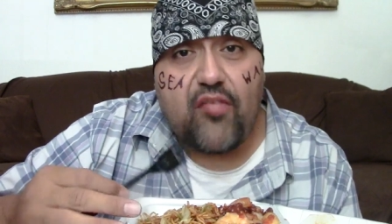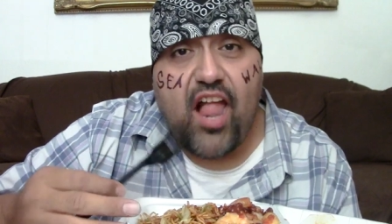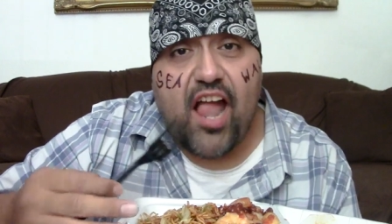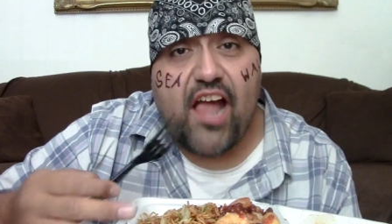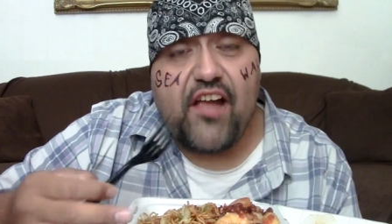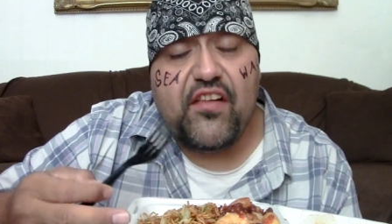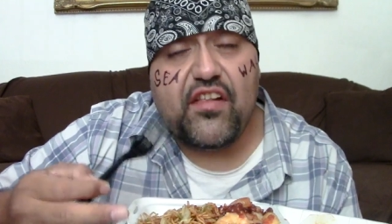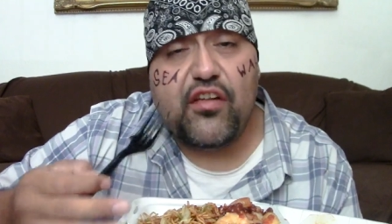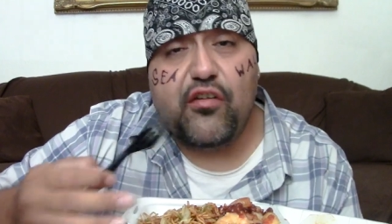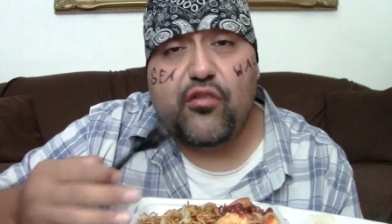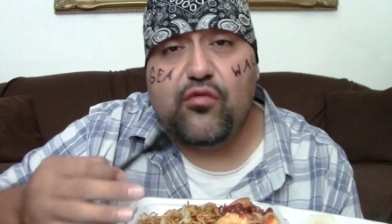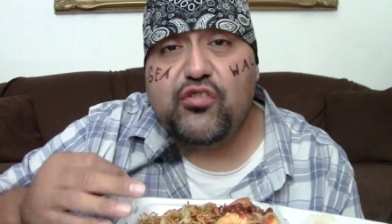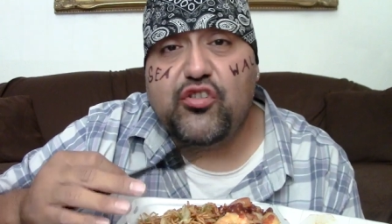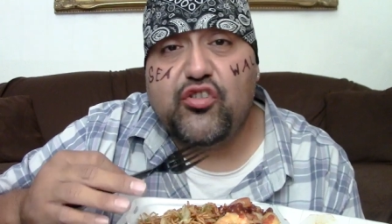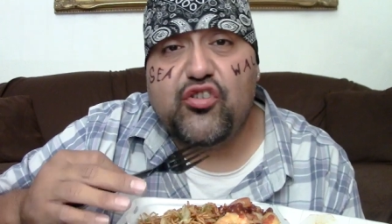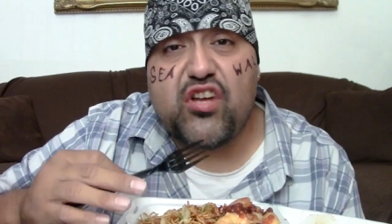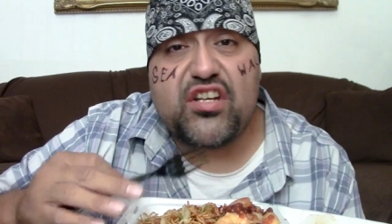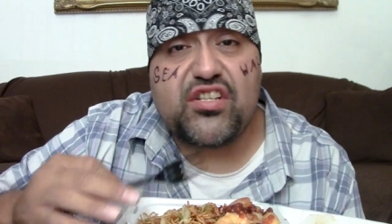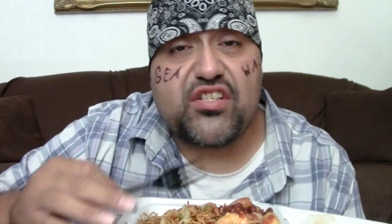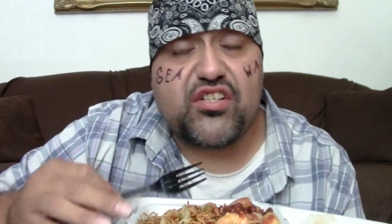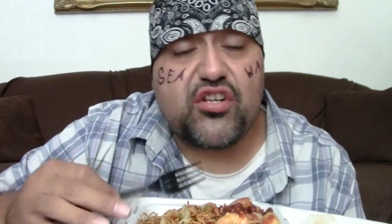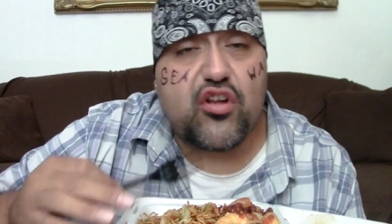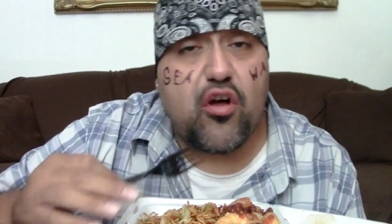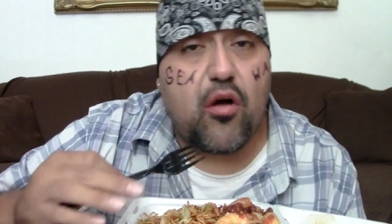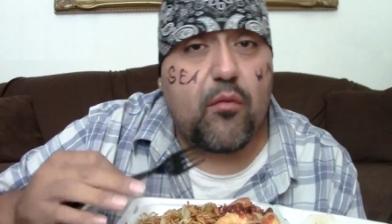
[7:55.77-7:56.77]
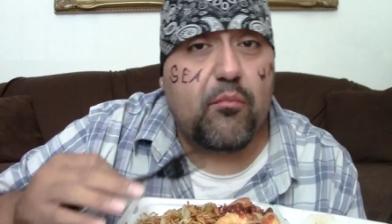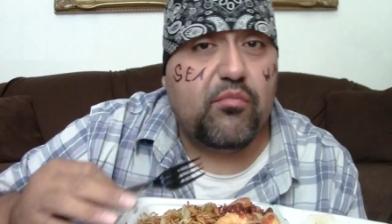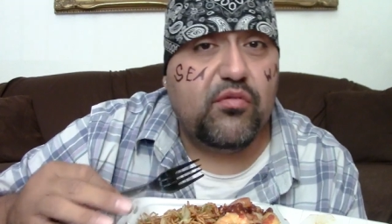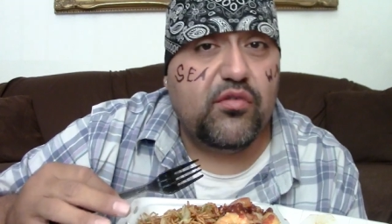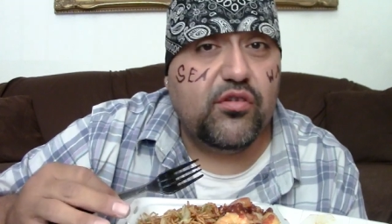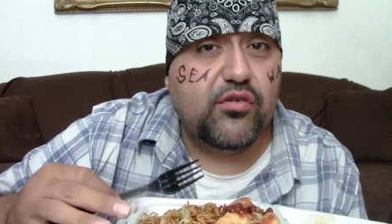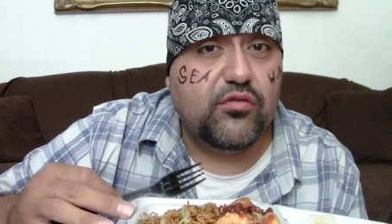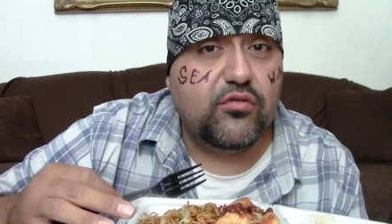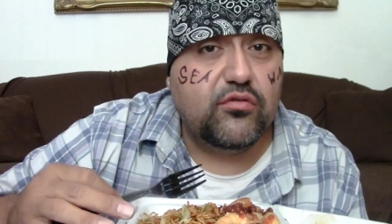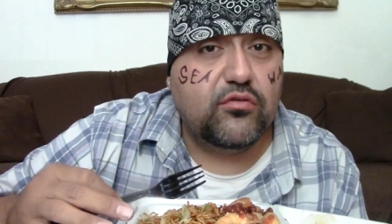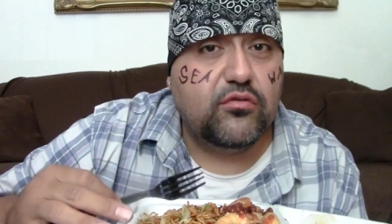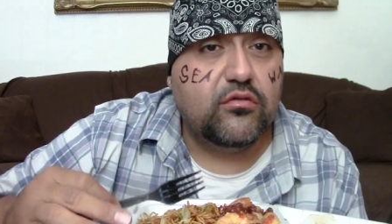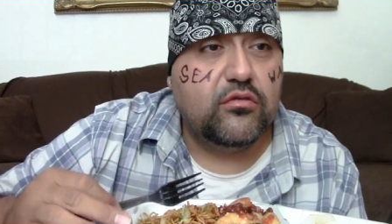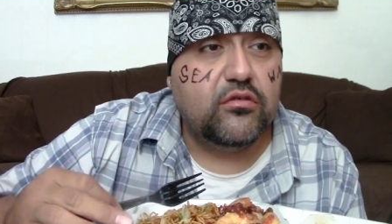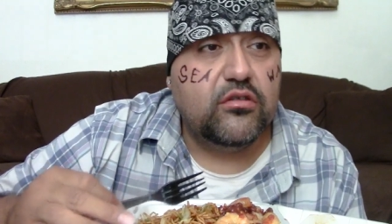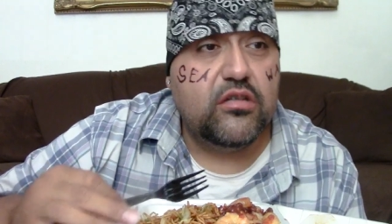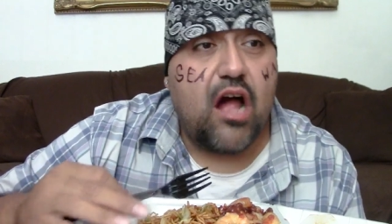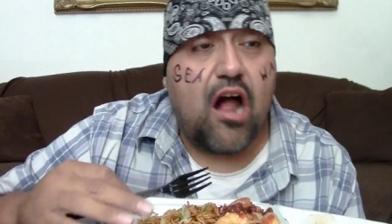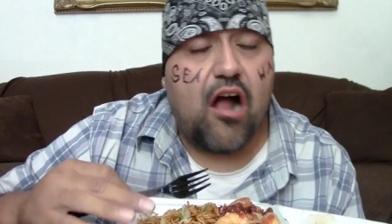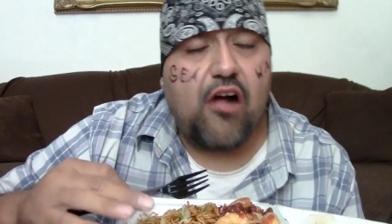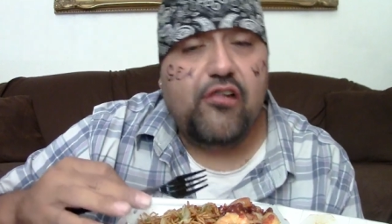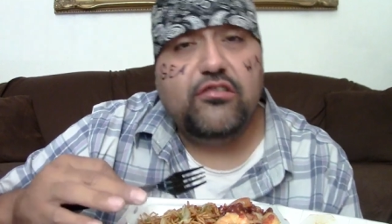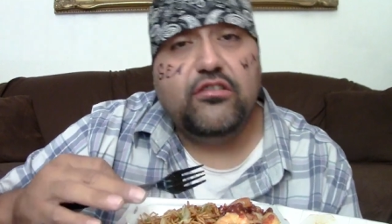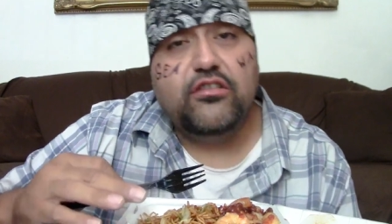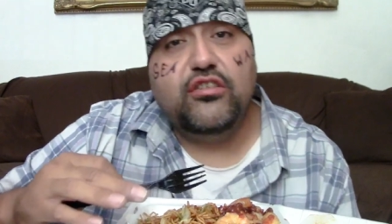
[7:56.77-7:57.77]
and they were dressed in all blue.
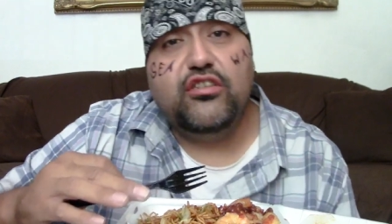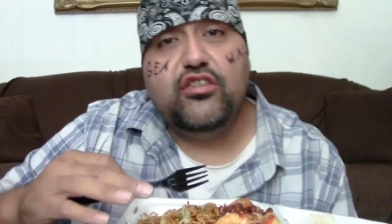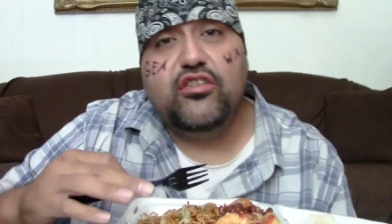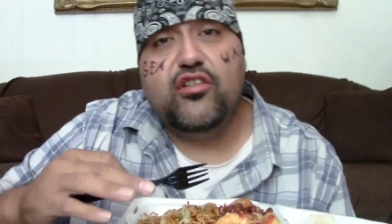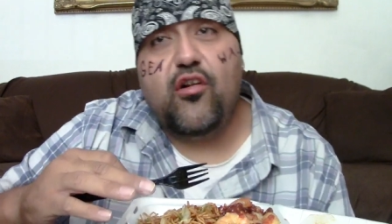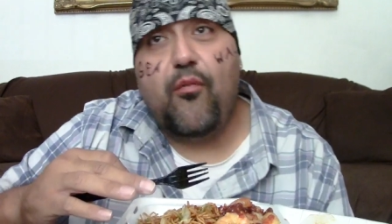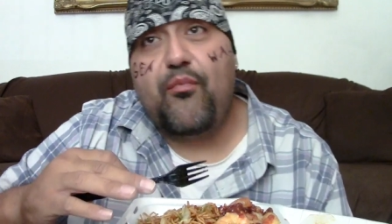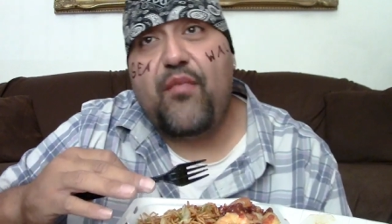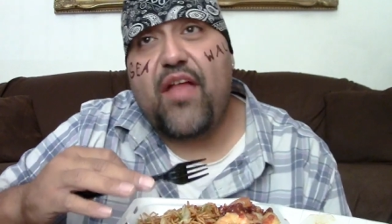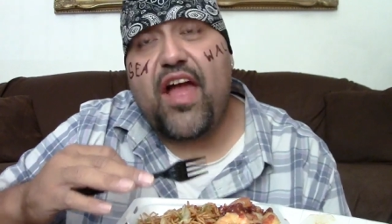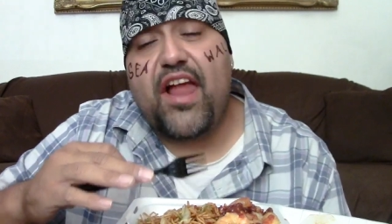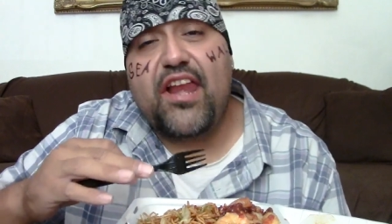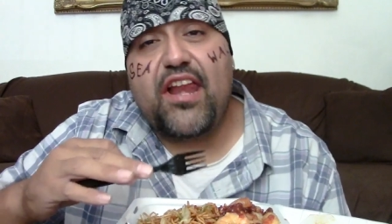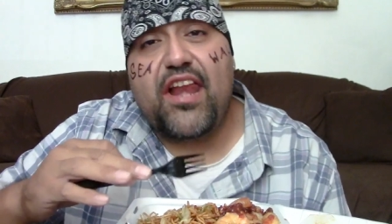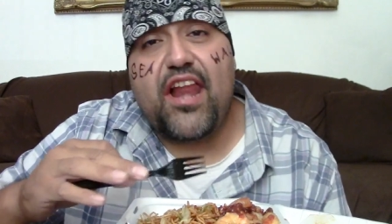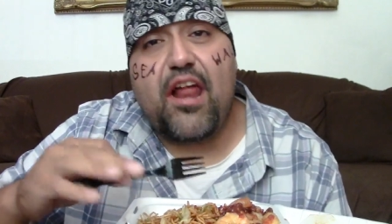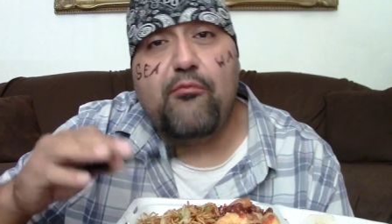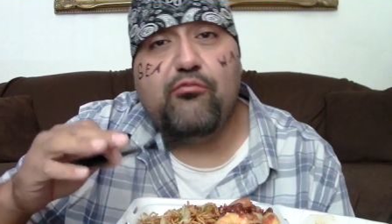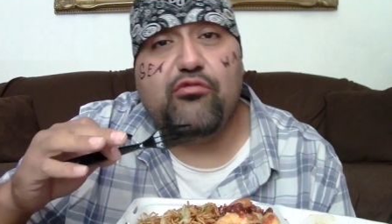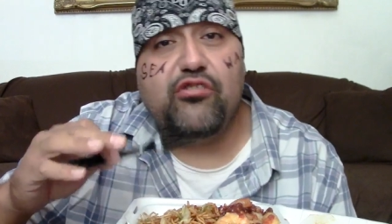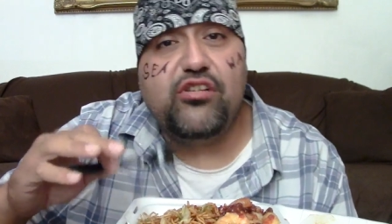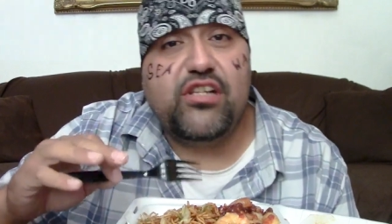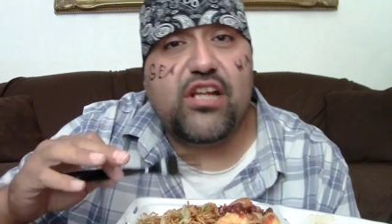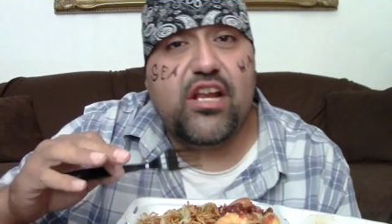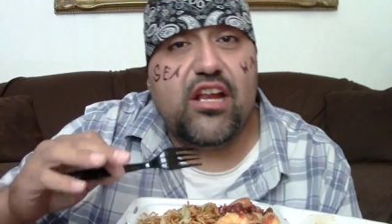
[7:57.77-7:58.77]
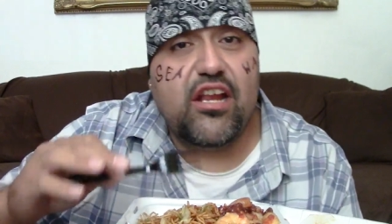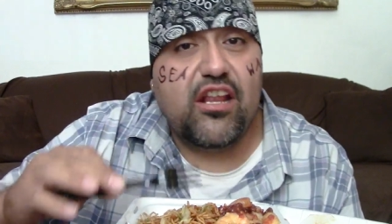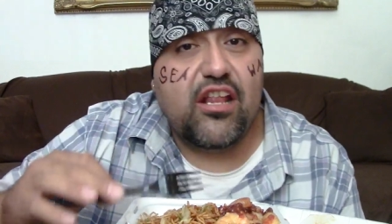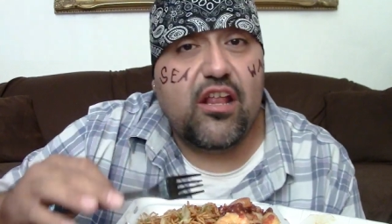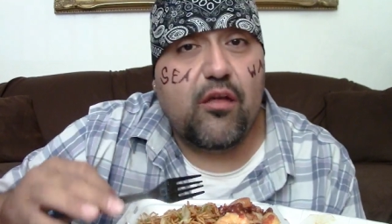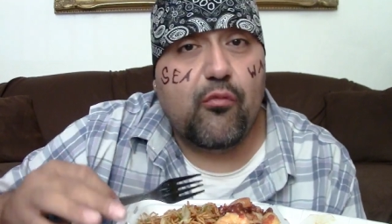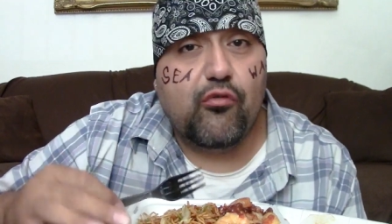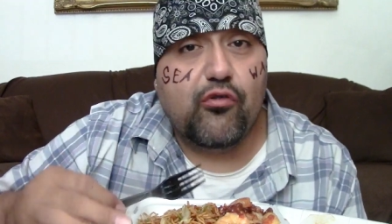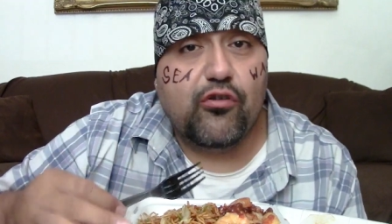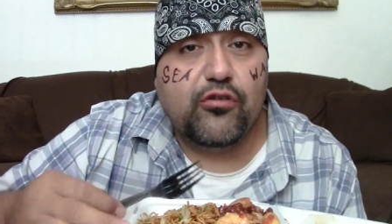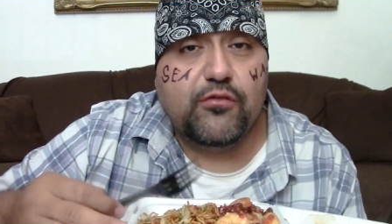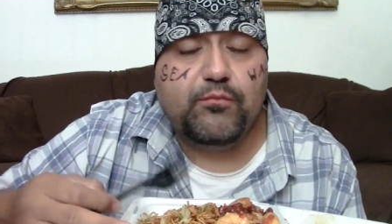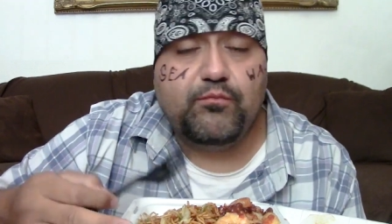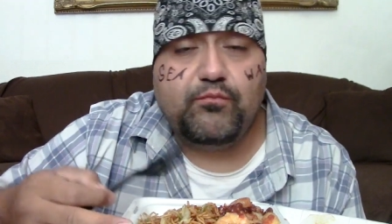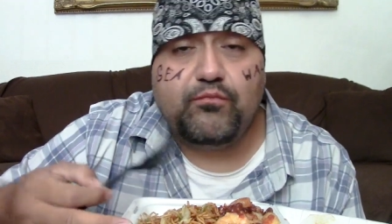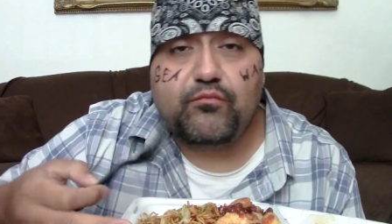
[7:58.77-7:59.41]
You know, 99% of them were